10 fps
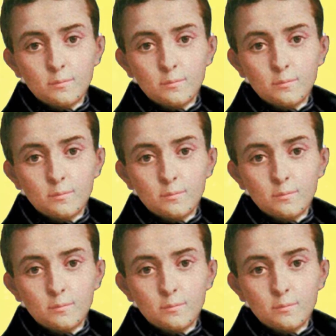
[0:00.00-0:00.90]

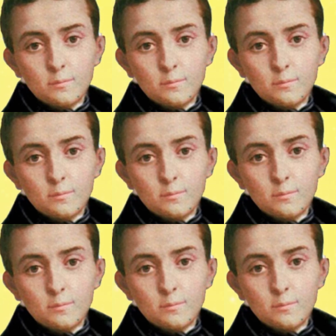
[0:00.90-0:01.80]

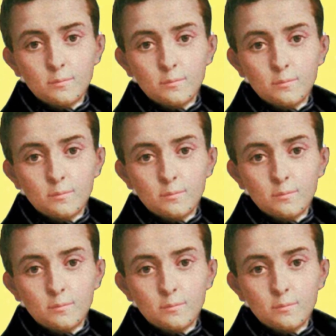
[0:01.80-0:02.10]
Nothing is said.